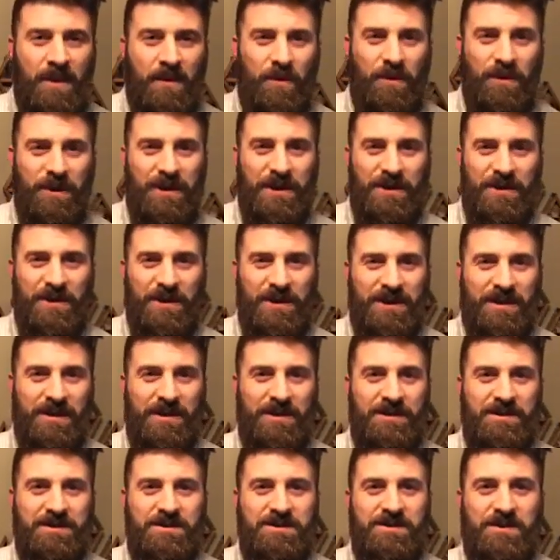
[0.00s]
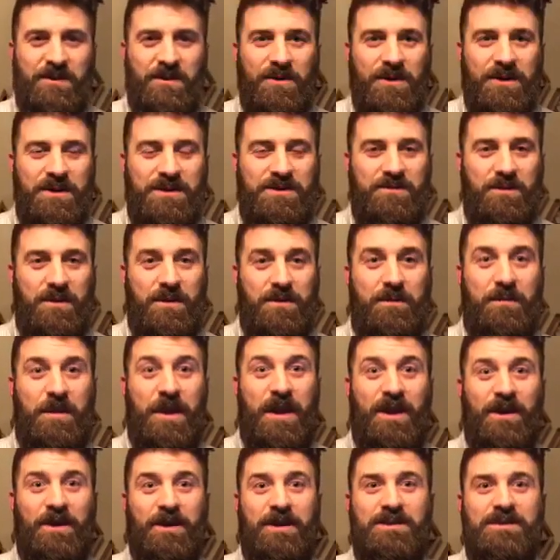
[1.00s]
We're hearing stories with
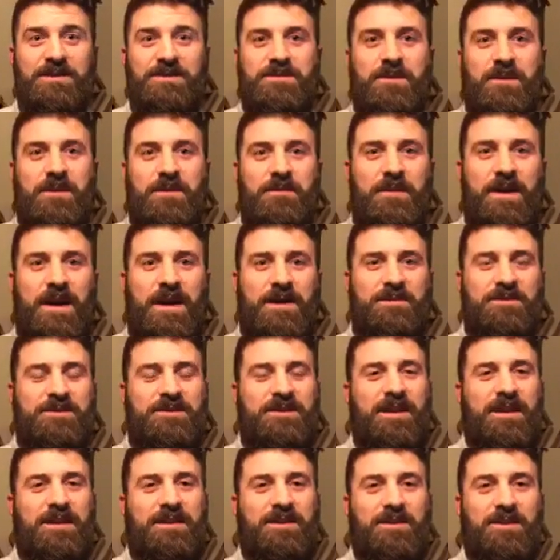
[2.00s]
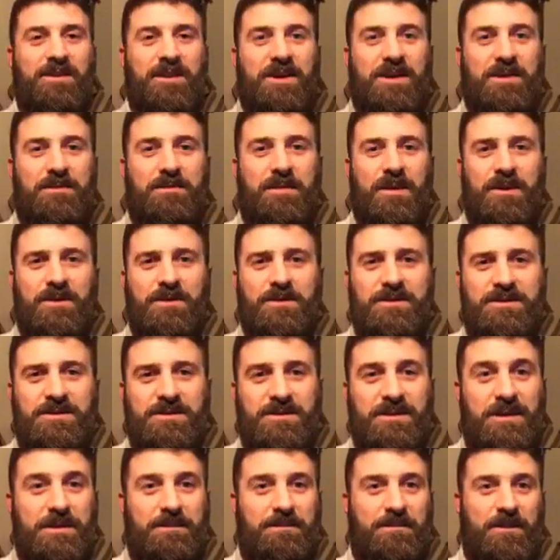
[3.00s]
parents, with moms saying they're getting better
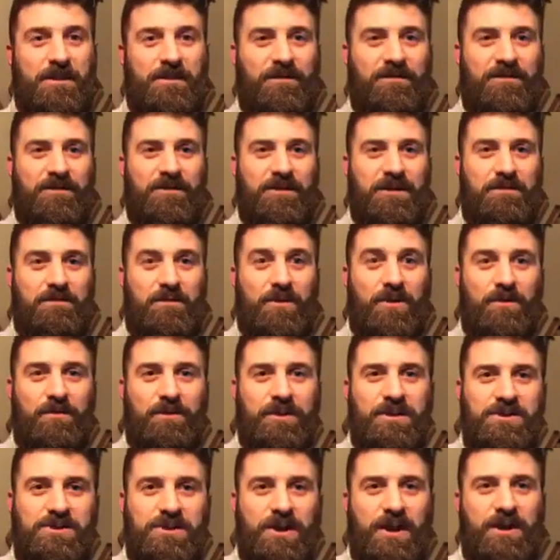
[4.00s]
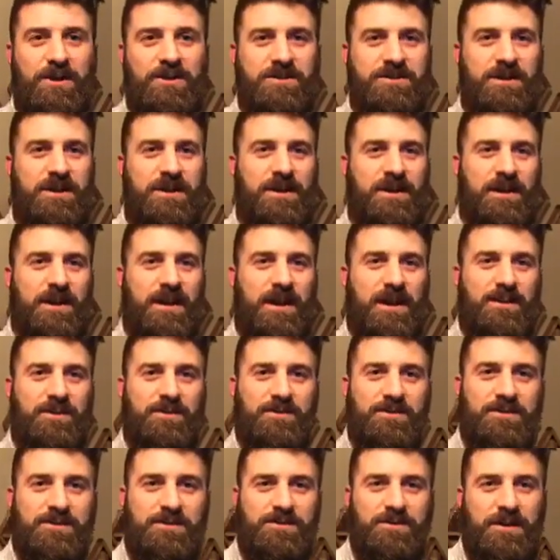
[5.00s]
sleep, they're feeling more recharged, they can
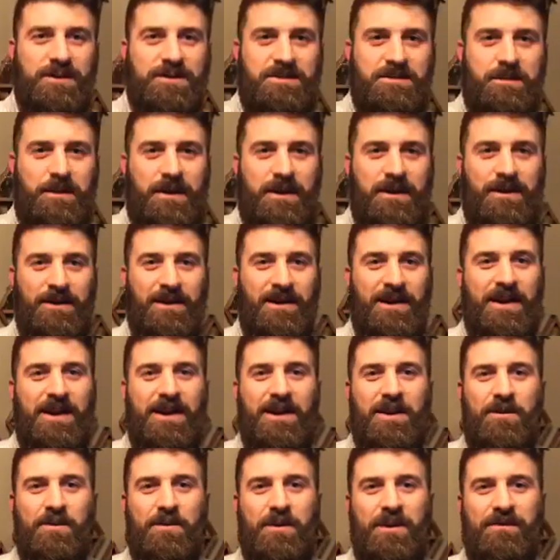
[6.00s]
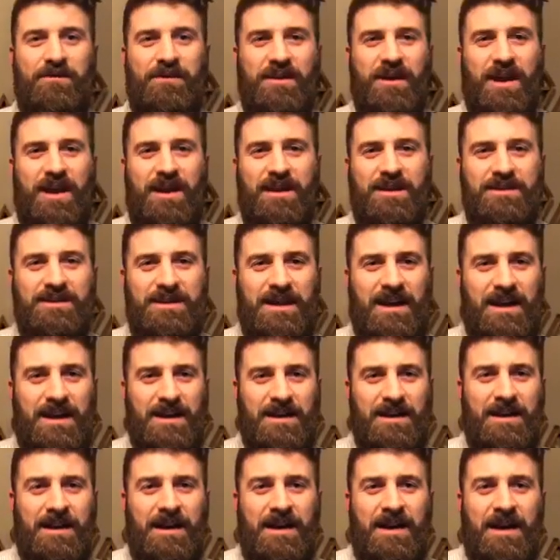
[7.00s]
handle stress better. We even had a
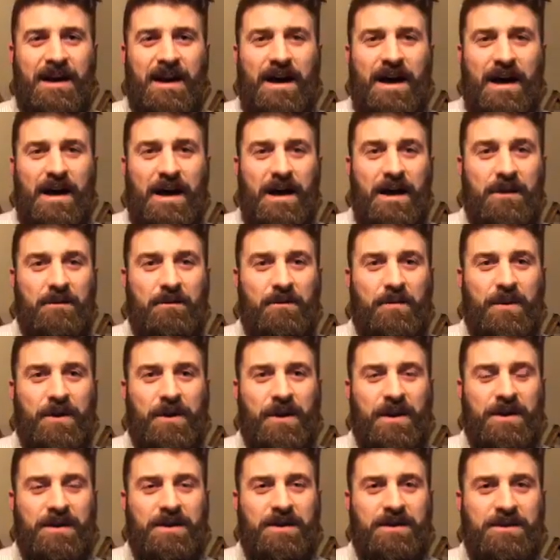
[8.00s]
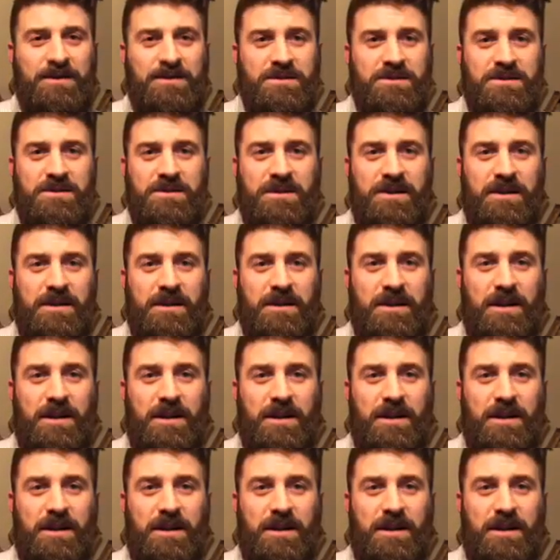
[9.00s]
dad put on his